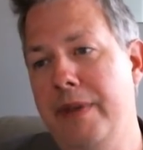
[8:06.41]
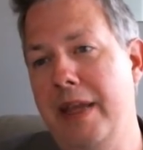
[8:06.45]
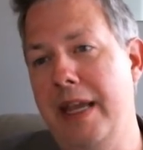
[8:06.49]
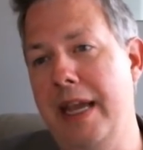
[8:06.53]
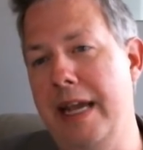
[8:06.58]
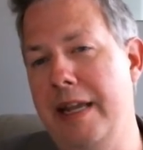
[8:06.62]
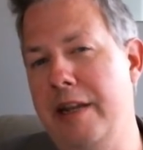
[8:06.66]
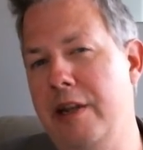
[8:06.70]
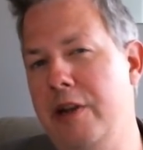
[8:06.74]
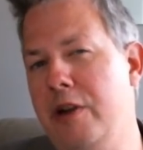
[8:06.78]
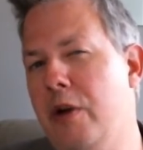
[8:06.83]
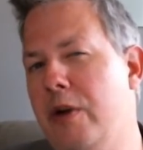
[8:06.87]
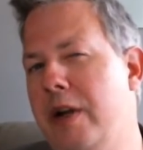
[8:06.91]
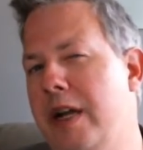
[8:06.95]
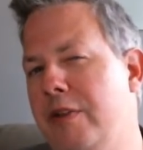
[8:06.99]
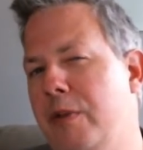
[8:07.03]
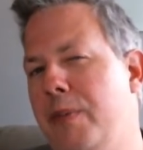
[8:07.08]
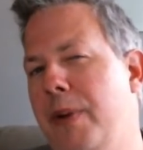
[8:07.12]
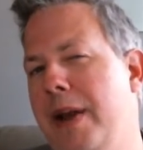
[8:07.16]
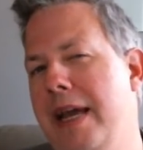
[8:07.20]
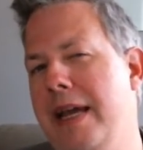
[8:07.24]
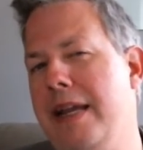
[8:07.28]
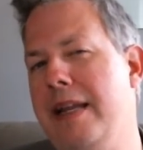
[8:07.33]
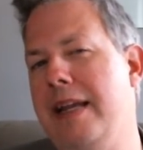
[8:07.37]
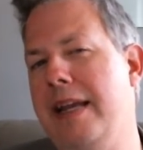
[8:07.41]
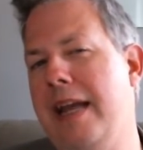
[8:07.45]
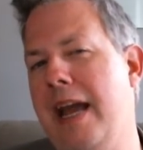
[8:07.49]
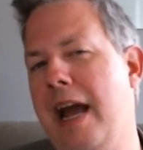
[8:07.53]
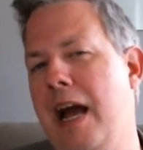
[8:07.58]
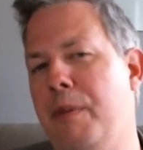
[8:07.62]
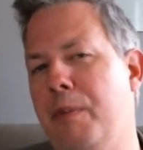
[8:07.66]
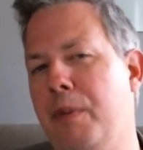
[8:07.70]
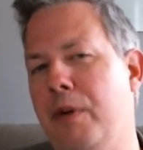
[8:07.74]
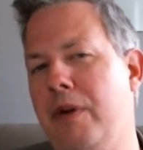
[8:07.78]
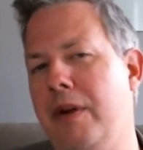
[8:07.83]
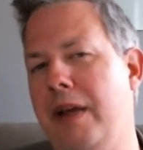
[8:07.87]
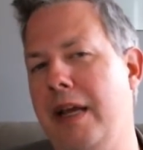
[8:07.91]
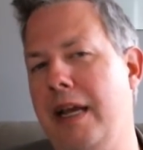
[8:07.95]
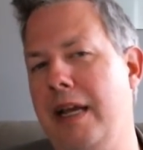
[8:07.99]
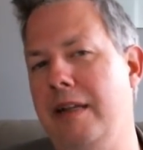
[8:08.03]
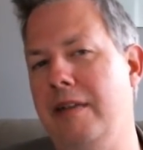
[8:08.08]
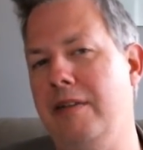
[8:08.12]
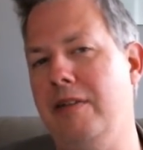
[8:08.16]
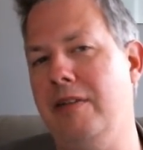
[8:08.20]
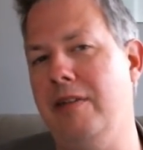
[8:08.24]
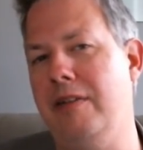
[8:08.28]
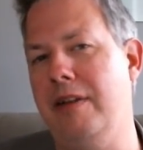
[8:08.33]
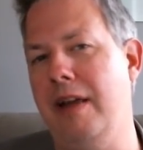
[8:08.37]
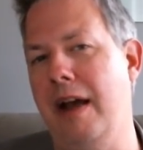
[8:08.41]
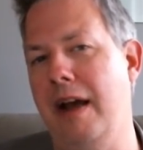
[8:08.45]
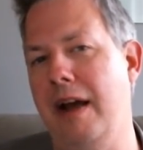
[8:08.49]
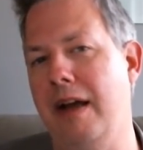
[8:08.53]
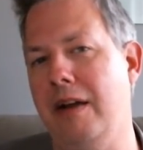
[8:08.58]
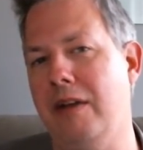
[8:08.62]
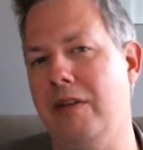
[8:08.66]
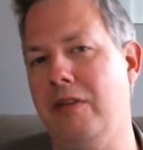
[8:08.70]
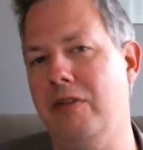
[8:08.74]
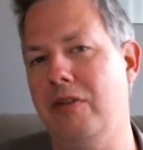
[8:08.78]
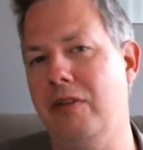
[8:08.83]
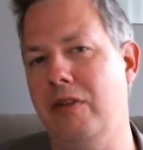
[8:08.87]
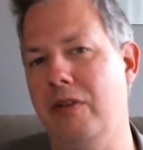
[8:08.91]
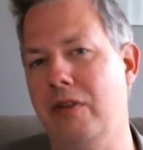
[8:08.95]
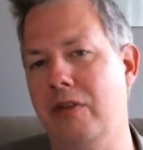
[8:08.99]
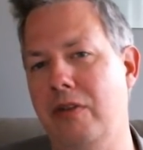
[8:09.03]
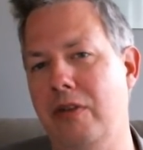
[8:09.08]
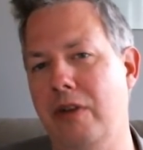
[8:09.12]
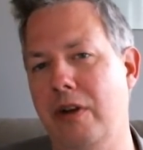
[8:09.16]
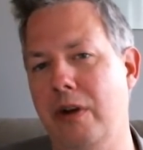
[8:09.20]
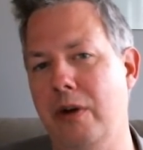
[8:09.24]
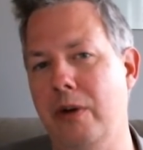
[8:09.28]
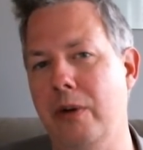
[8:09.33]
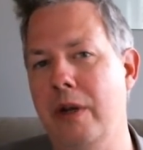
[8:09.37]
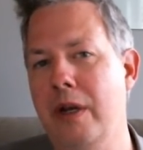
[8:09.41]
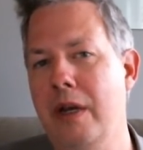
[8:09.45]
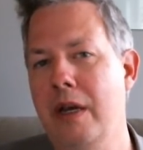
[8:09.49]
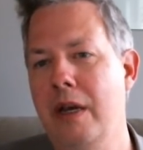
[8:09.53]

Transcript: and you don't have to pay any capital gains tax. So